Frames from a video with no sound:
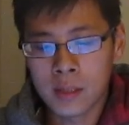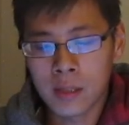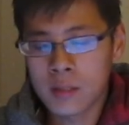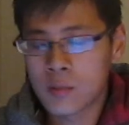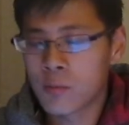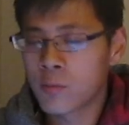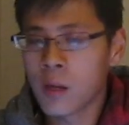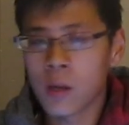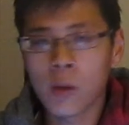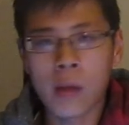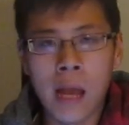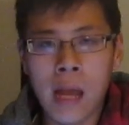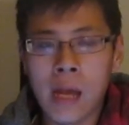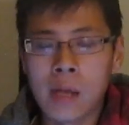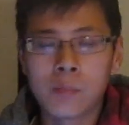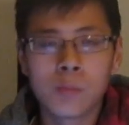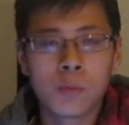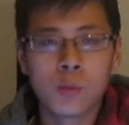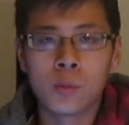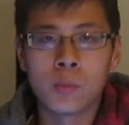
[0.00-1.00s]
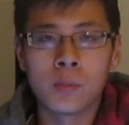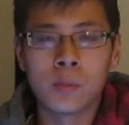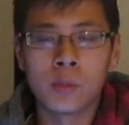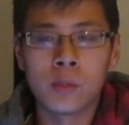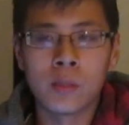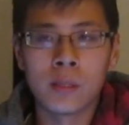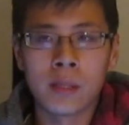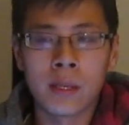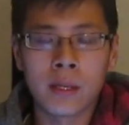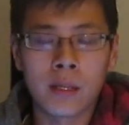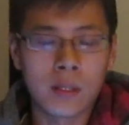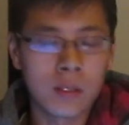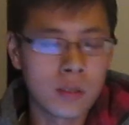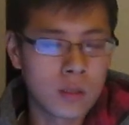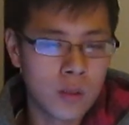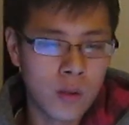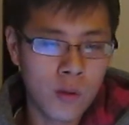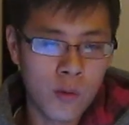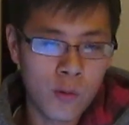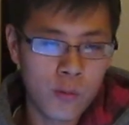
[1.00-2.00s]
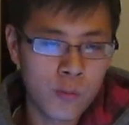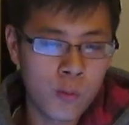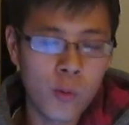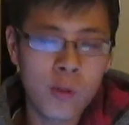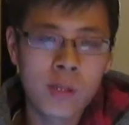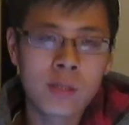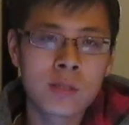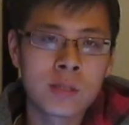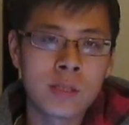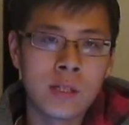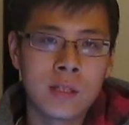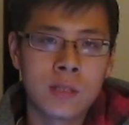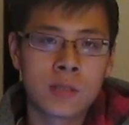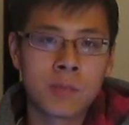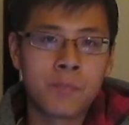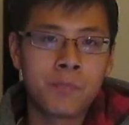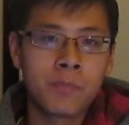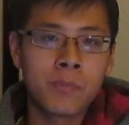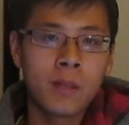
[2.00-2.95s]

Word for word: it's very admirable like uh, for instance